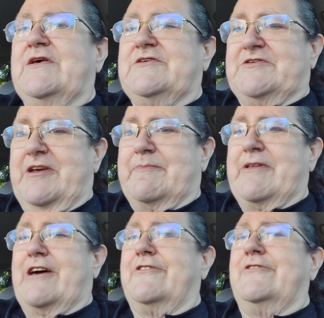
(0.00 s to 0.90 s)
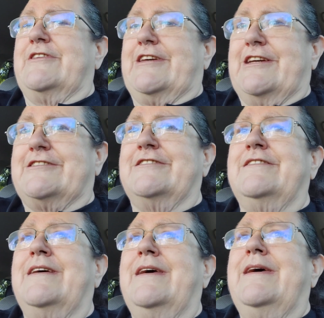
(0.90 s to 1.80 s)
step ladder in the
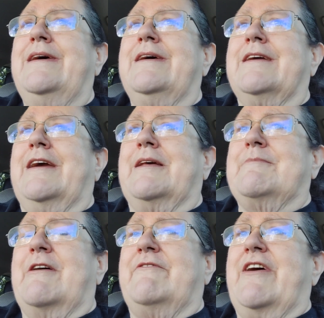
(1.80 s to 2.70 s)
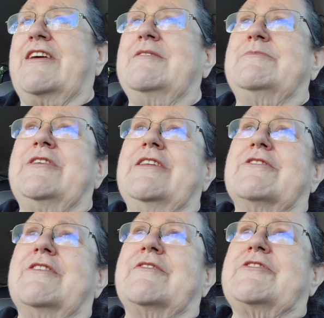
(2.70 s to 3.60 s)
kitchen, getting my vacuum
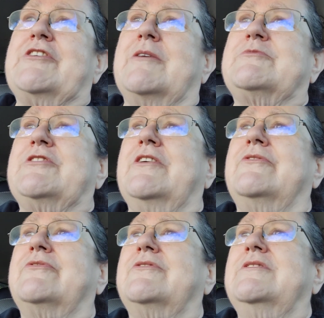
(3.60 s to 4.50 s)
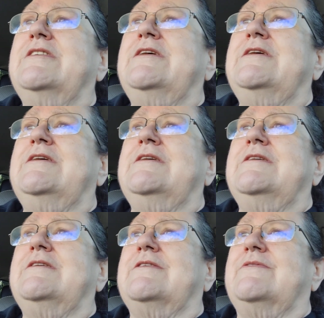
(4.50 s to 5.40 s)
sealer off the top shelf
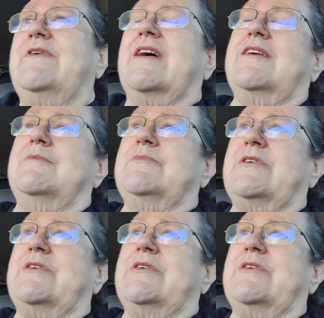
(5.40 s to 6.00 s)
to vacuum